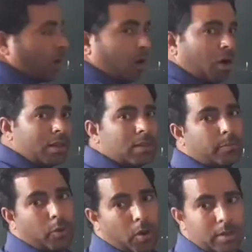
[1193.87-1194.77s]
all the
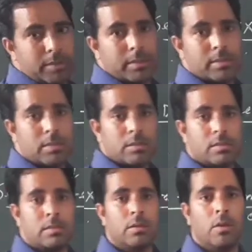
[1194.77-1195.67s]

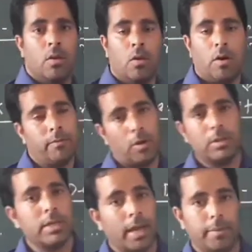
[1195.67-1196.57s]
biologists of all
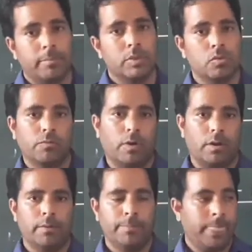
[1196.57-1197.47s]
the time so
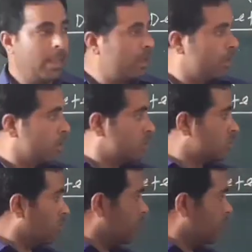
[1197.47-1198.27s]
far. So